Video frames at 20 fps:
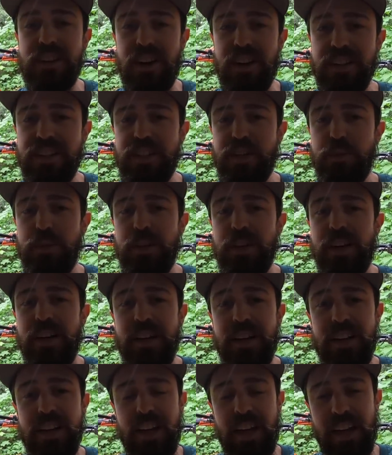
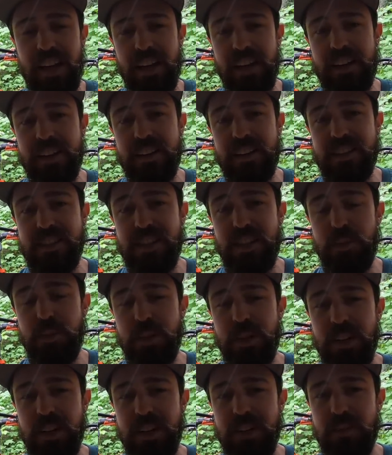non-TPI and a
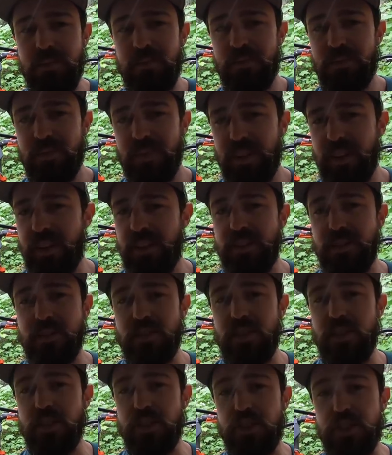TPI is
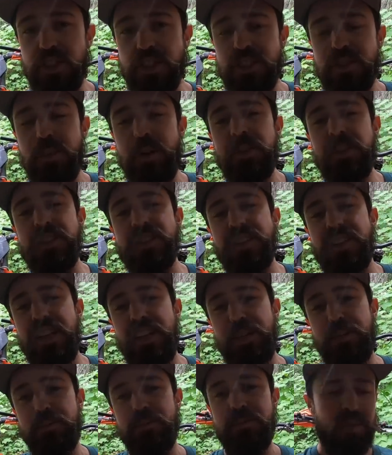just about the
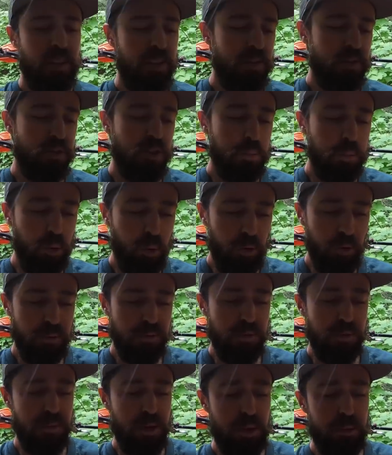same. So I pulled up
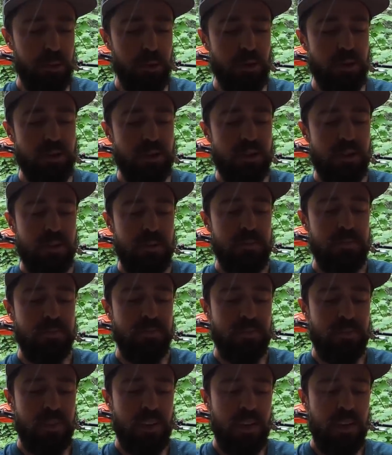some numbers.
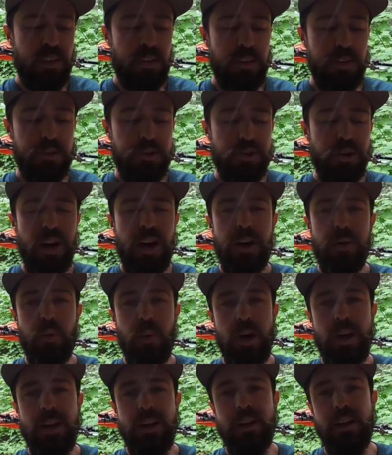The dry
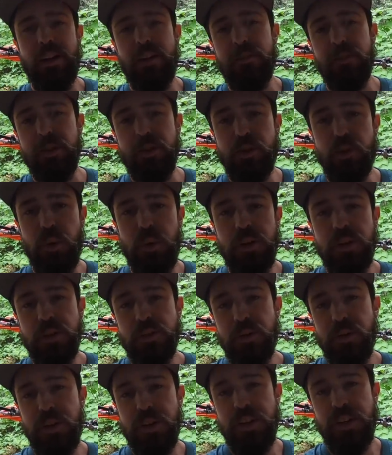weight of the
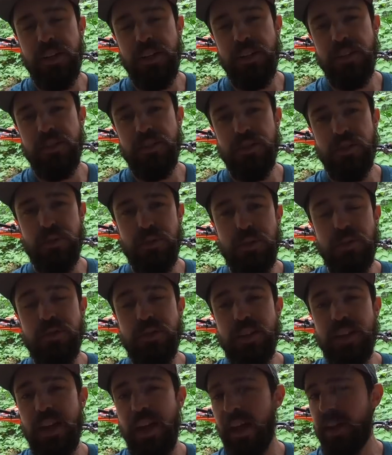2020
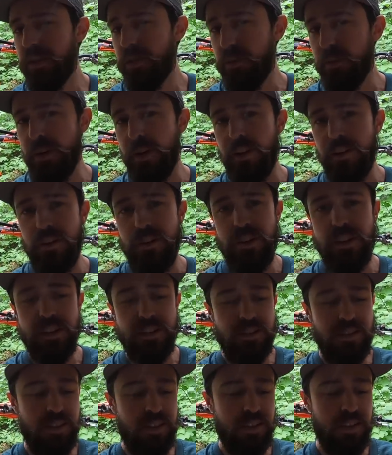250 and 300
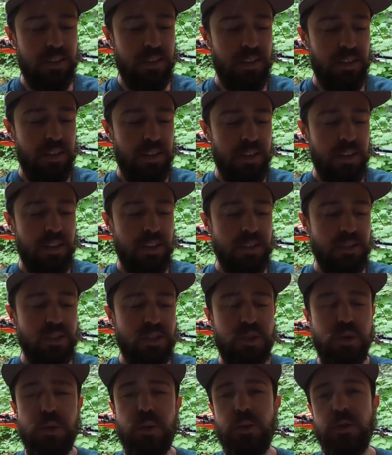XC is
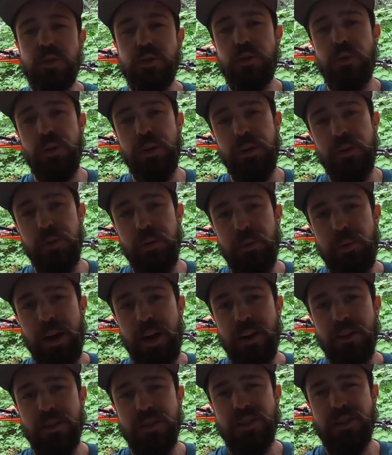223
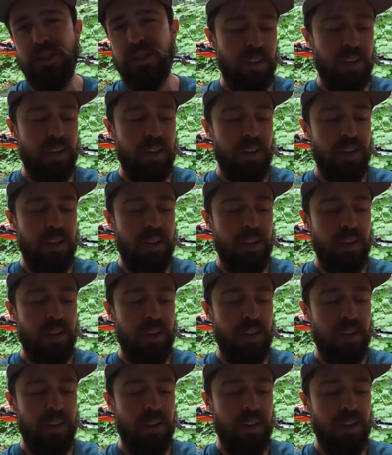pounds. The